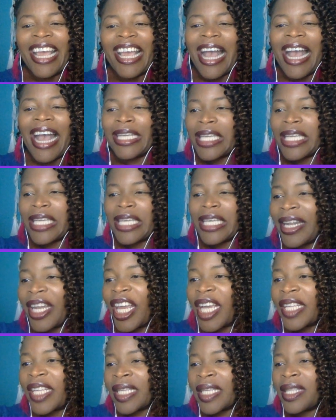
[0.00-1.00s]
again,
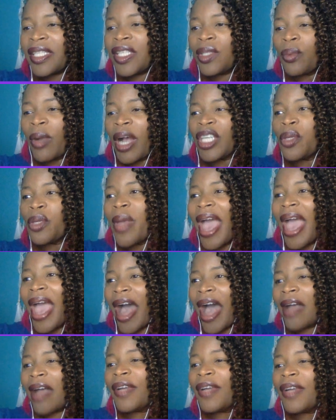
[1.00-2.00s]
like I said, this is why you
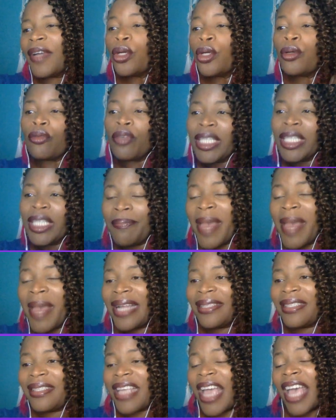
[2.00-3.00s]
have
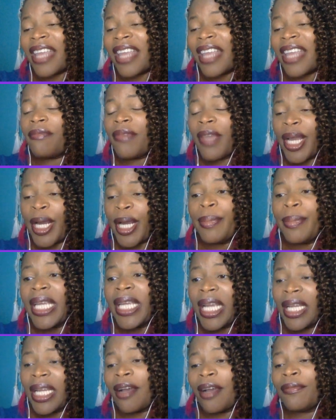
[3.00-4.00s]
agreements at the very
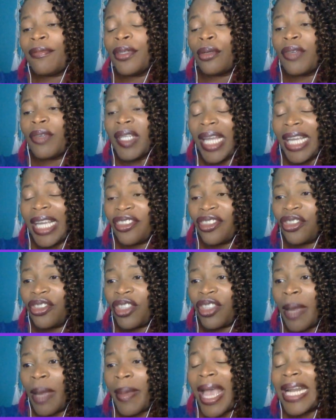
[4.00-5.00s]
beginning of your
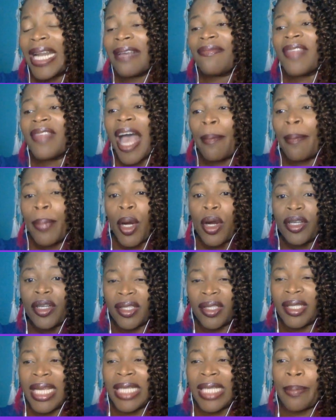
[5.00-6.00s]
relationship. And if that
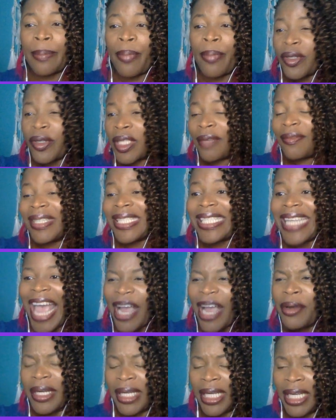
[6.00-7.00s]
person is a person of
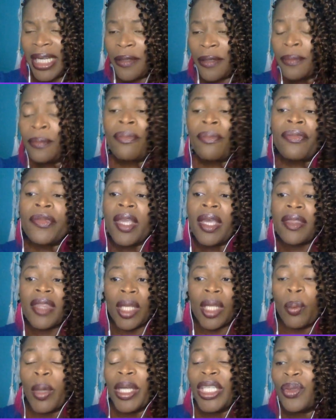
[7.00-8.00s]
integrity,
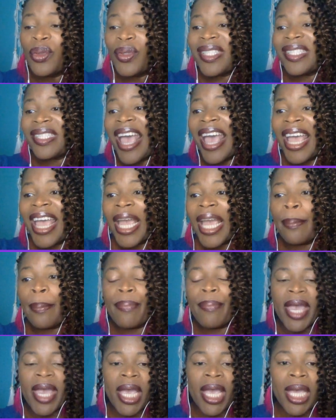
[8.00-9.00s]
then when you say,
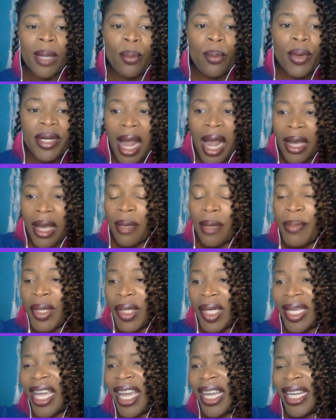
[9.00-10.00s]
babe, we're not
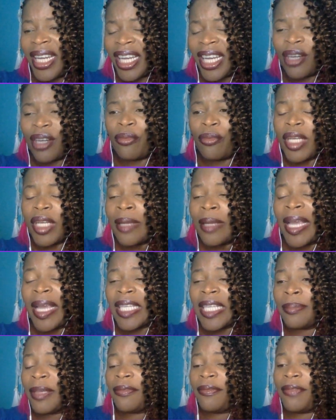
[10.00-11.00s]
communicating and it really
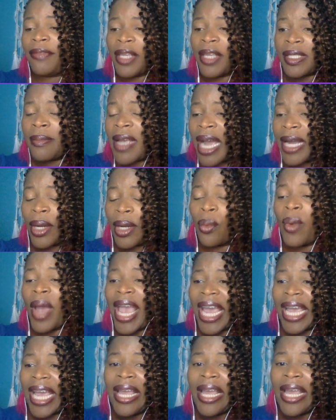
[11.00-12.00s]
makes me feel some kind of
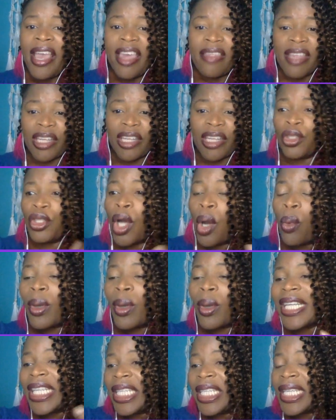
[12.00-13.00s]
way that you don't
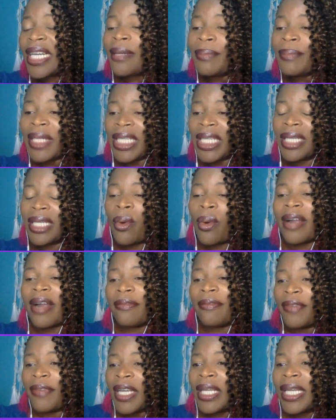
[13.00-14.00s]
want to hear me, or I
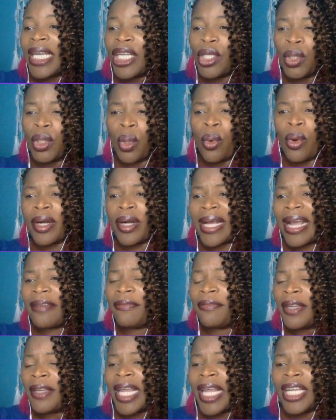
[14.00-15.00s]
feel ignored, I
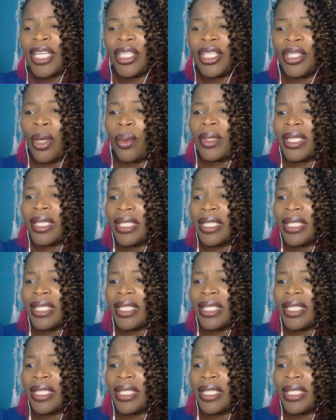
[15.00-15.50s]
feel like you're